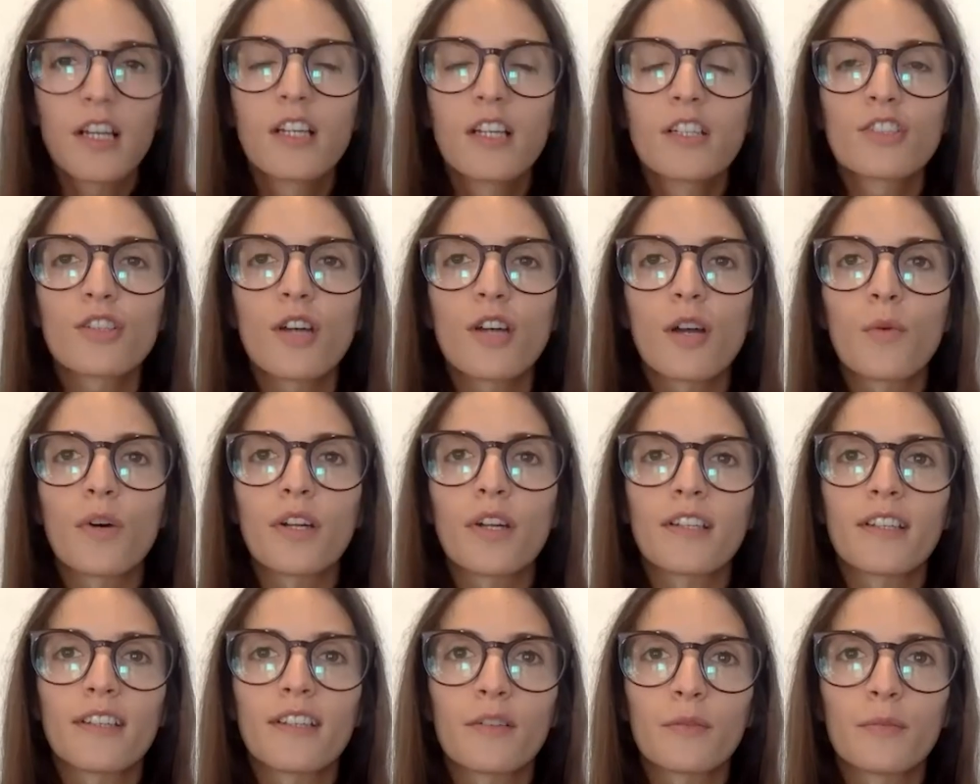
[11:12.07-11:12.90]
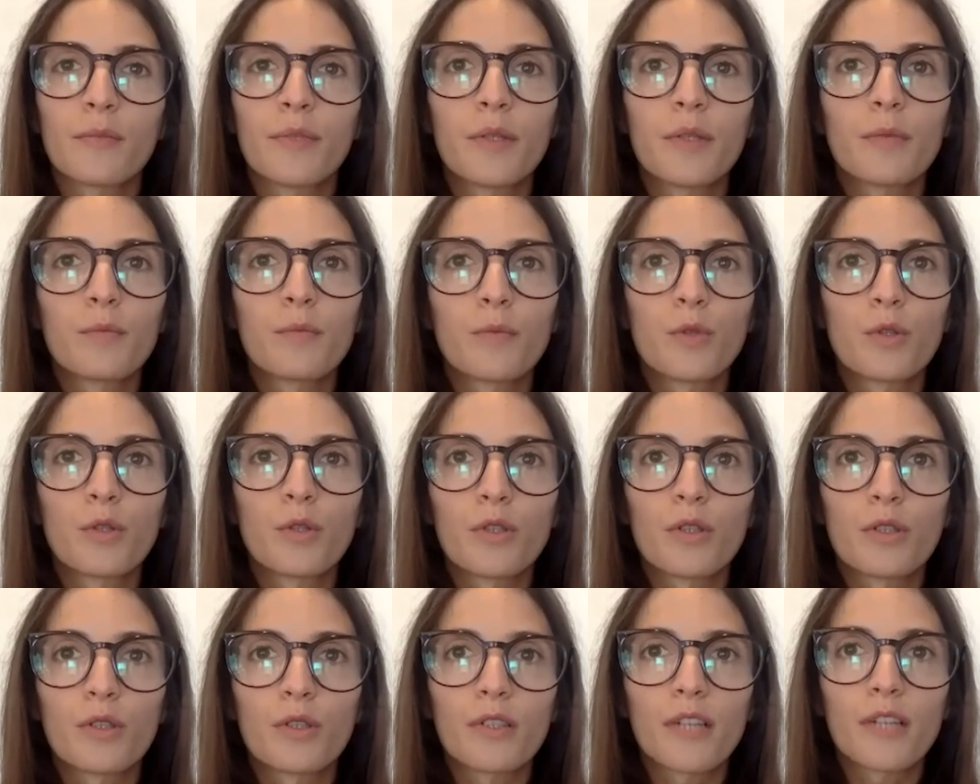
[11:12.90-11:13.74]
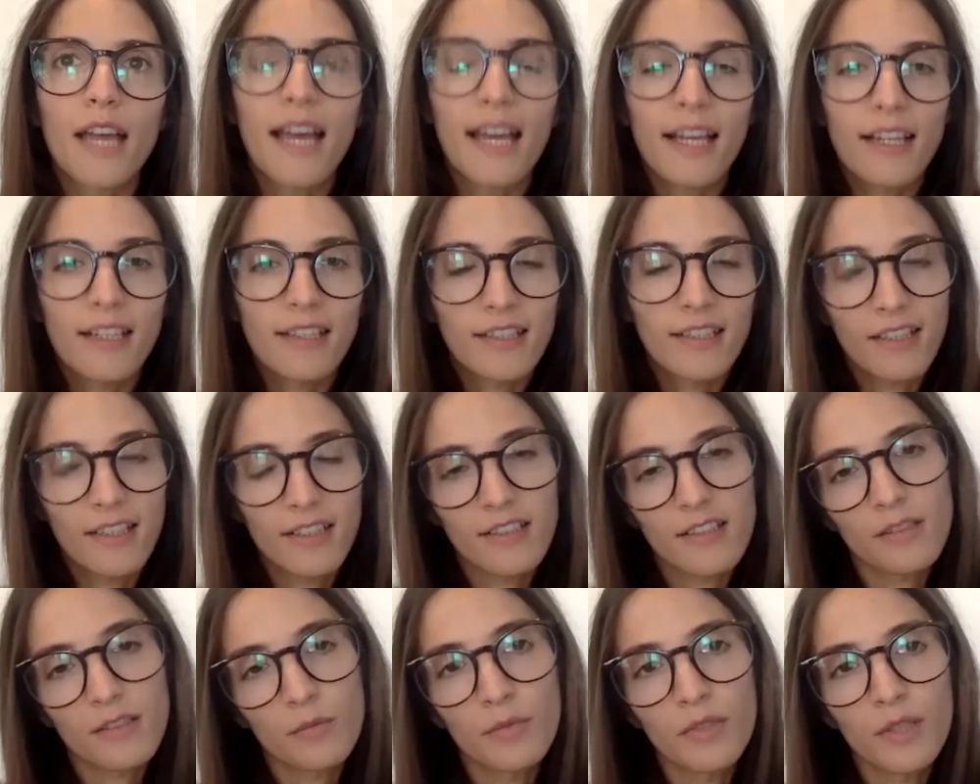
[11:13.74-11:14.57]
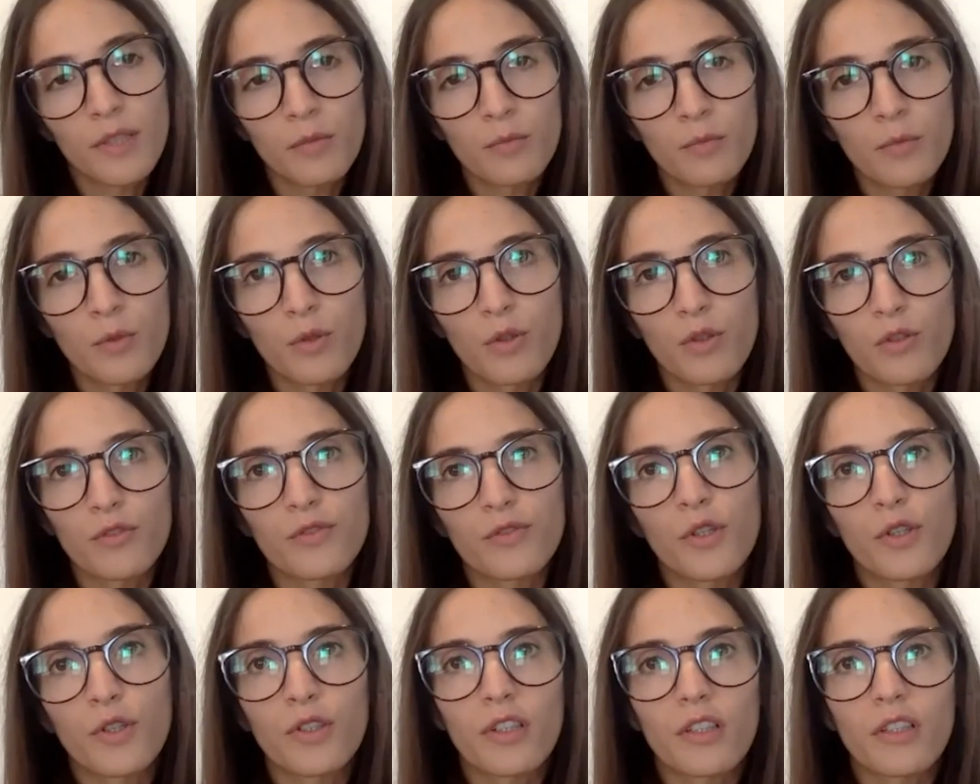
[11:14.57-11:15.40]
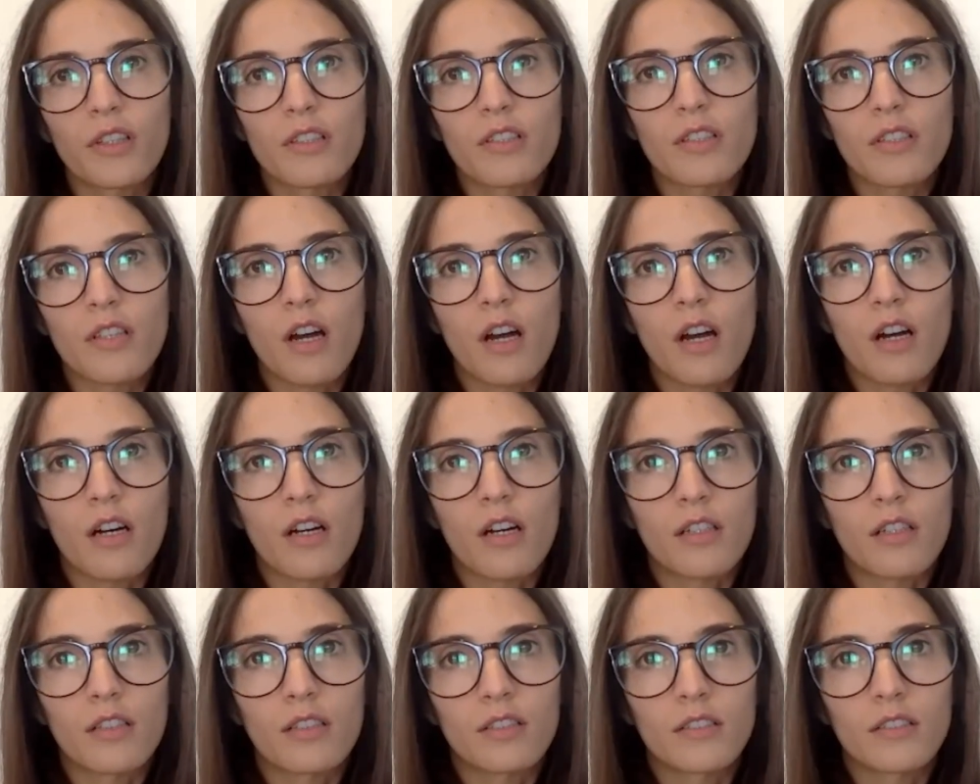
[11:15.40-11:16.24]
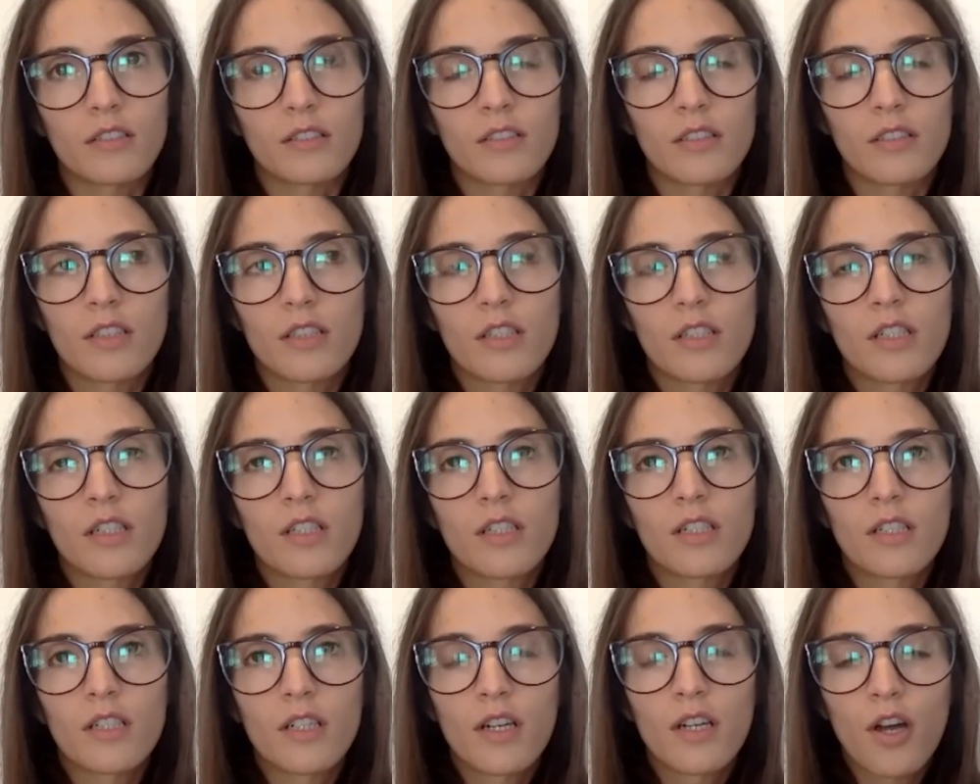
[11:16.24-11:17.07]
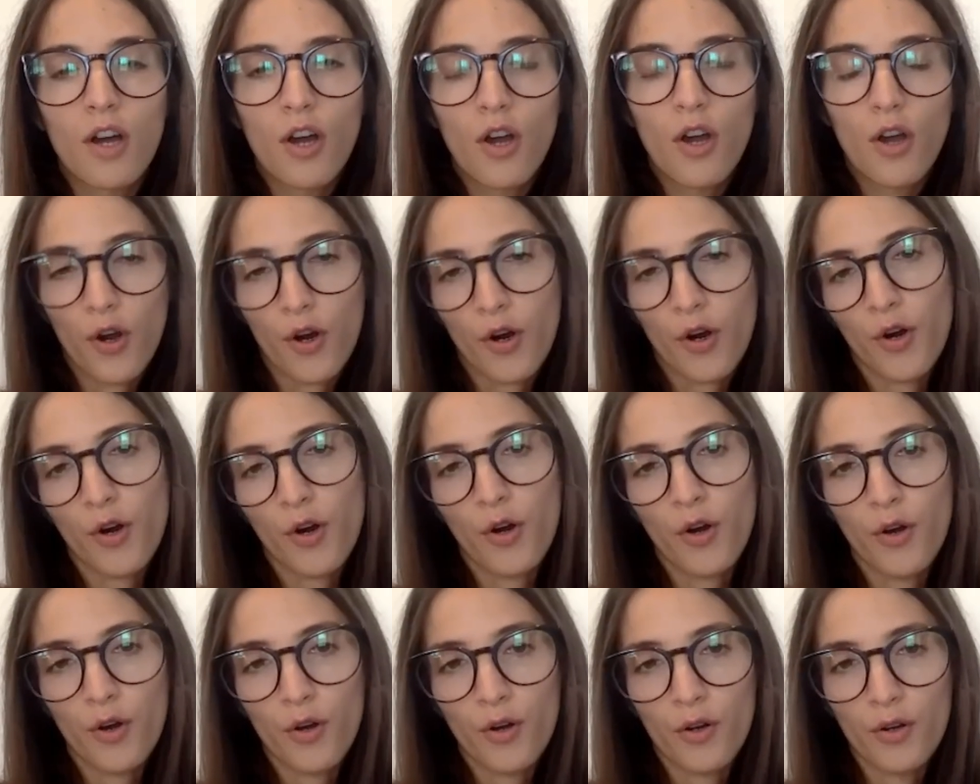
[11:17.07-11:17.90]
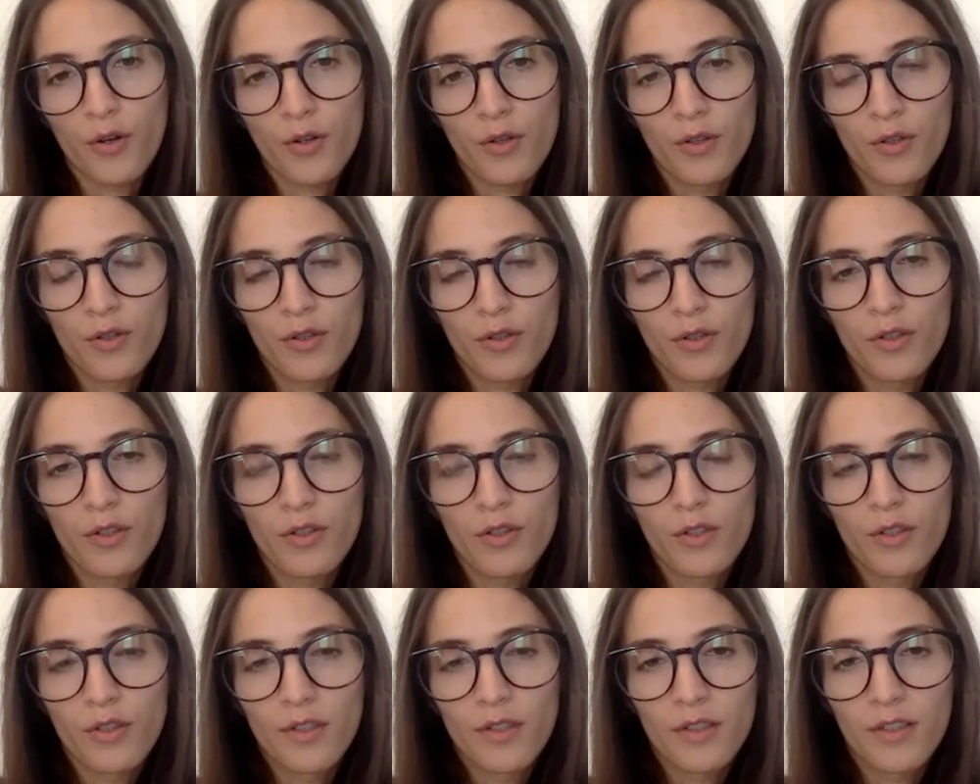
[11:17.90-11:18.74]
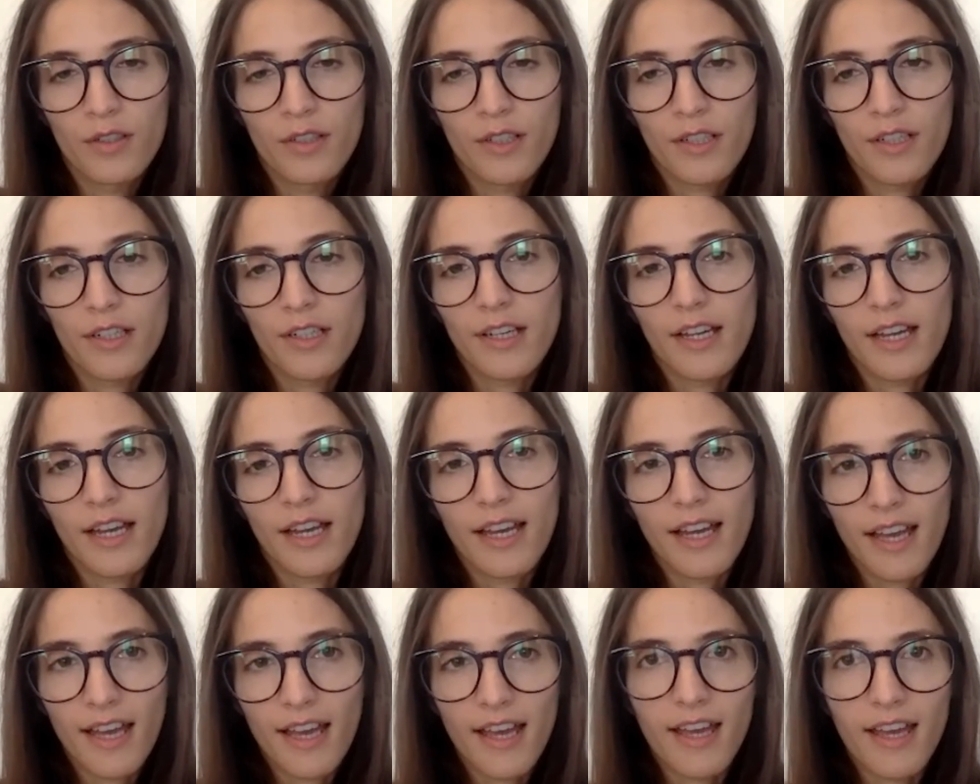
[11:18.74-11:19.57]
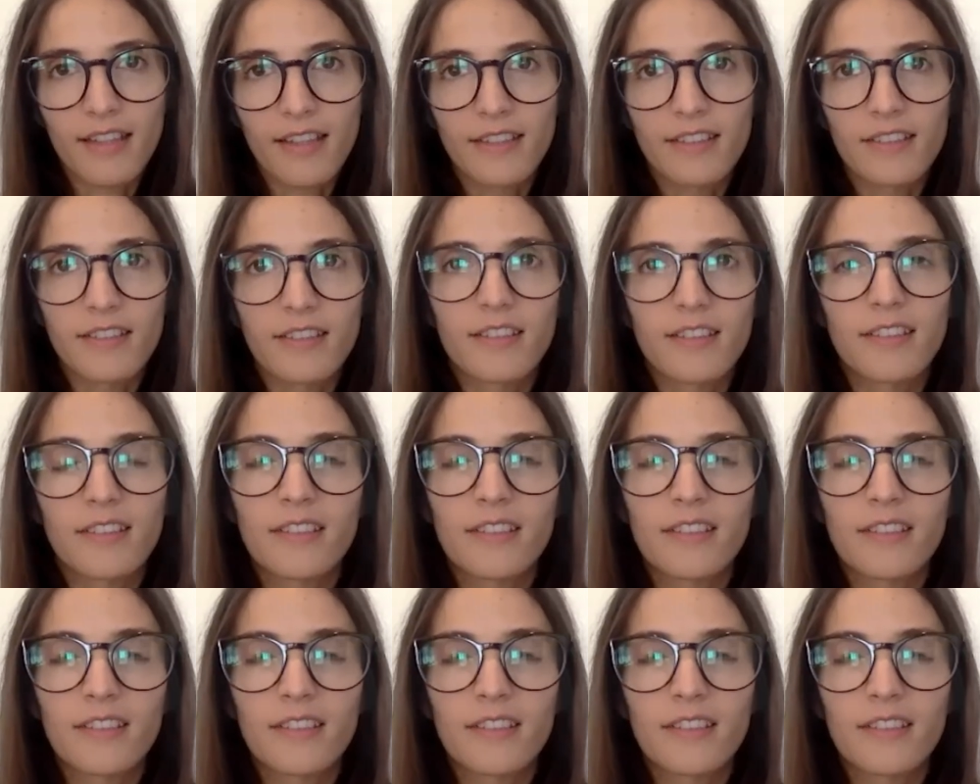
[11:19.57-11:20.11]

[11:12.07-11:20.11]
So I wanted a bit more elegance, a bit more focus on her, and